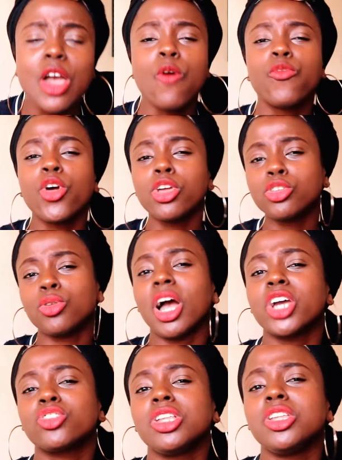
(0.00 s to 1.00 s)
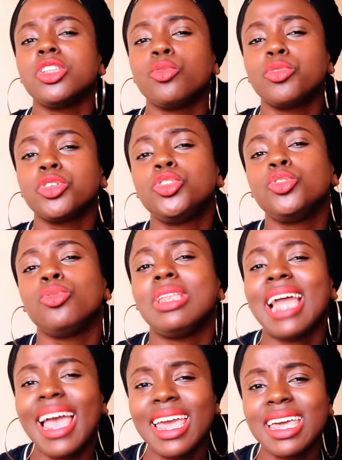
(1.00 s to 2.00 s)
for you to actually know what you
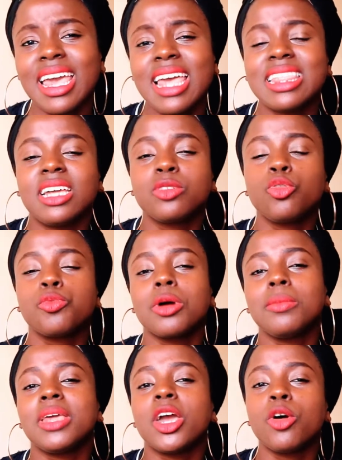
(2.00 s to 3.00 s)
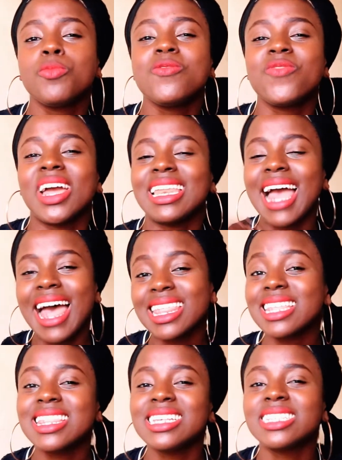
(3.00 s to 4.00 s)
like that could probably help you find
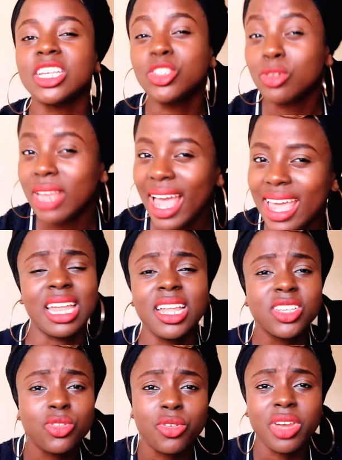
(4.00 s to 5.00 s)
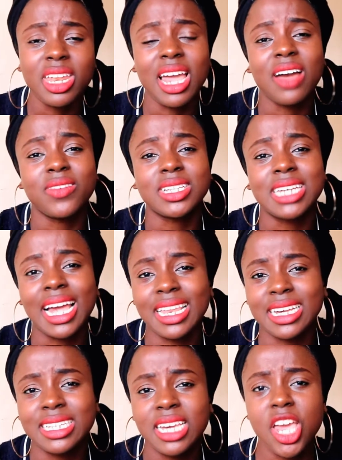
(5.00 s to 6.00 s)
other things that you like. Unless you already have a
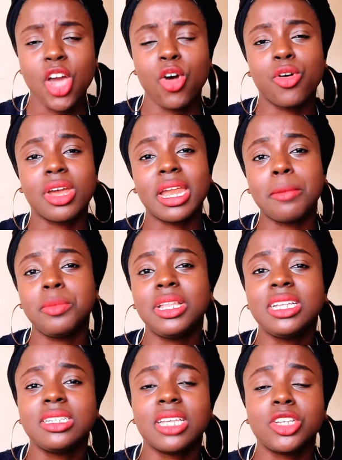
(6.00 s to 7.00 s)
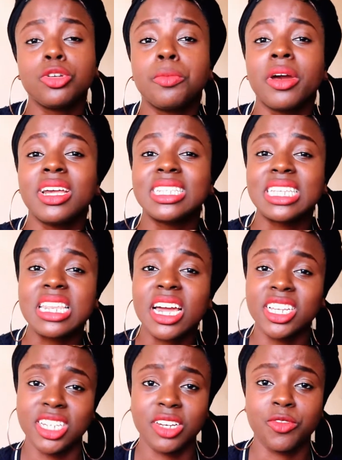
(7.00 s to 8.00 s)
talent or an ability that your parents
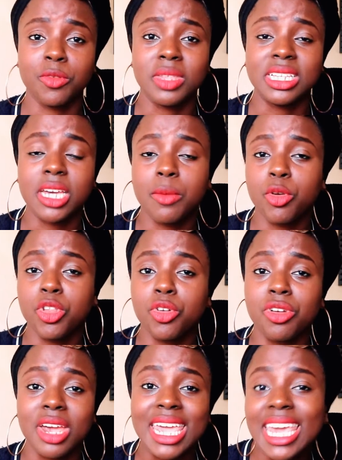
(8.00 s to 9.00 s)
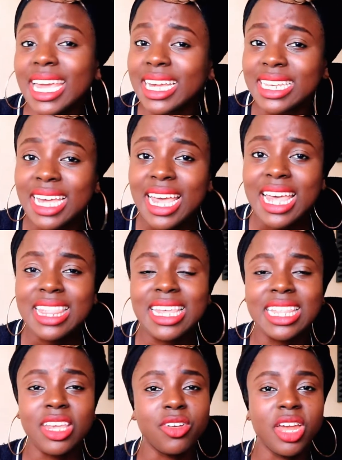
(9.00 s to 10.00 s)
nurtured from the time when you were a kid,
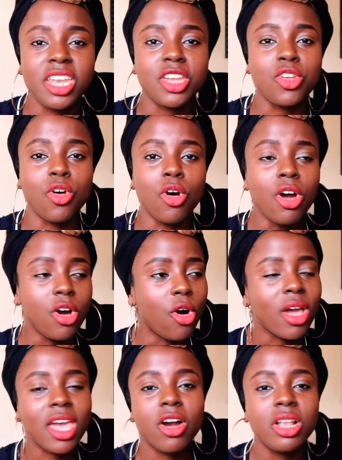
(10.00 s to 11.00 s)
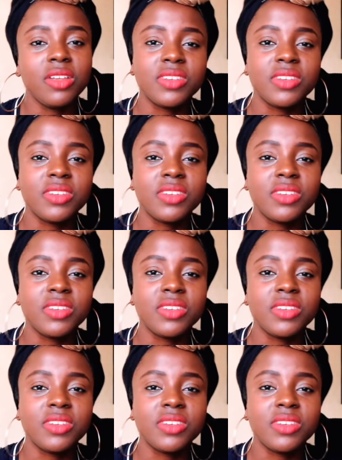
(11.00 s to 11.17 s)
then they already know, okay, Olive